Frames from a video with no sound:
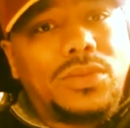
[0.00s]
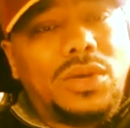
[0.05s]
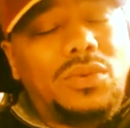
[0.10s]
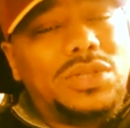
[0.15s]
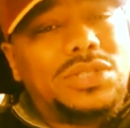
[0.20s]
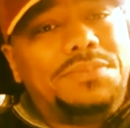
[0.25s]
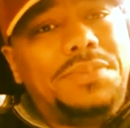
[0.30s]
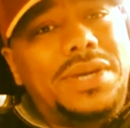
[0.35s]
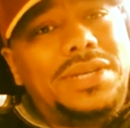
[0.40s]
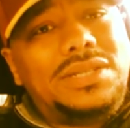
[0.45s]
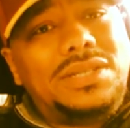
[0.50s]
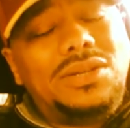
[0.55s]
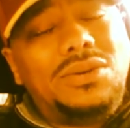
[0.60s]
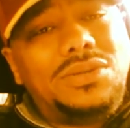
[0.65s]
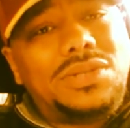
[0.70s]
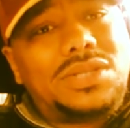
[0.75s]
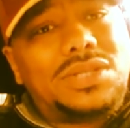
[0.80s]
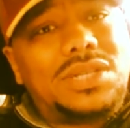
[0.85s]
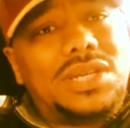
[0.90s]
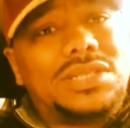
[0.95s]
Which makes no
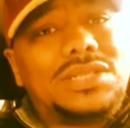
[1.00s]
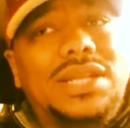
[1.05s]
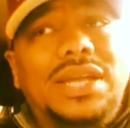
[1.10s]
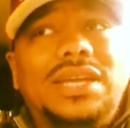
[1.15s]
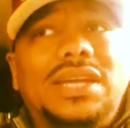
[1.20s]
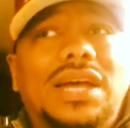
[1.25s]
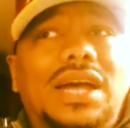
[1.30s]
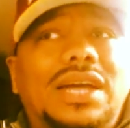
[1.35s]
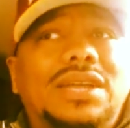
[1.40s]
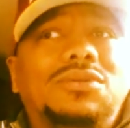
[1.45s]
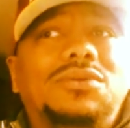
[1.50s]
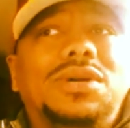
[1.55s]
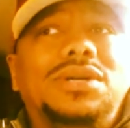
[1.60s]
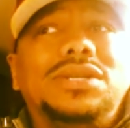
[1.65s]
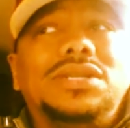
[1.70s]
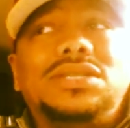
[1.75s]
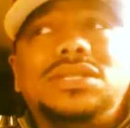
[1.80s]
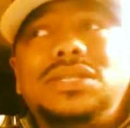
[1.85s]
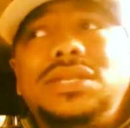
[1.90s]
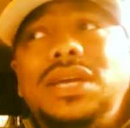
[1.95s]
sense. Like, I don't
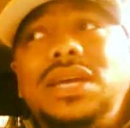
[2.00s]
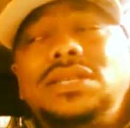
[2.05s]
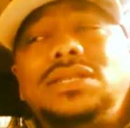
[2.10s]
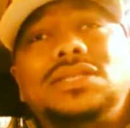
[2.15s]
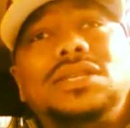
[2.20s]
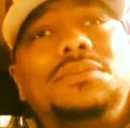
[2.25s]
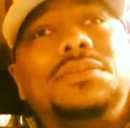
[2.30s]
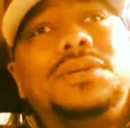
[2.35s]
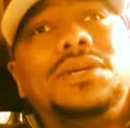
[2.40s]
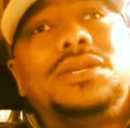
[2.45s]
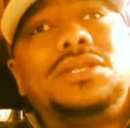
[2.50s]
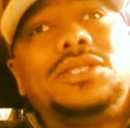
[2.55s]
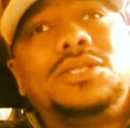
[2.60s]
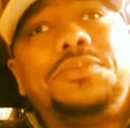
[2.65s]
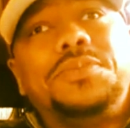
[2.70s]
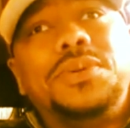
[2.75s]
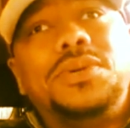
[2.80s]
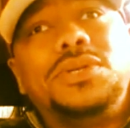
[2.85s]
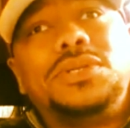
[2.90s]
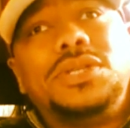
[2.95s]
understand some of the
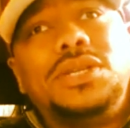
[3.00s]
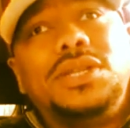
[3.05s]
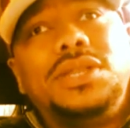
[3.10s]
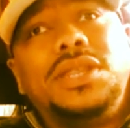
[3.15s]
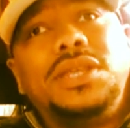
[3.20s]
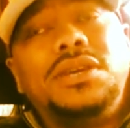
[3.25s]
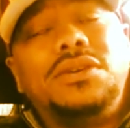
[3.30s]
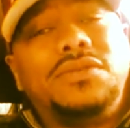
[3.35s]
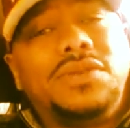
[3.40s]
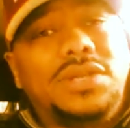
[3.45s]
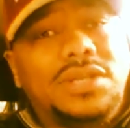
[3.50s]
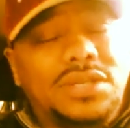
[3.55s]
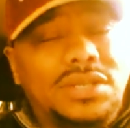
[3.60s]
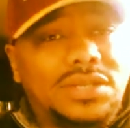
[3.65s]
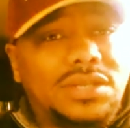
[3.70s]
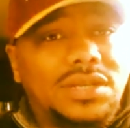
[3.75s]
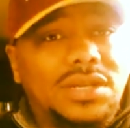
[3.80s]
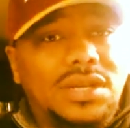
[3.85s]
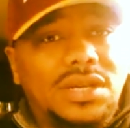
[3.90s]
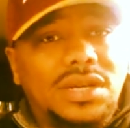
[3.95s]
conspiracy theories.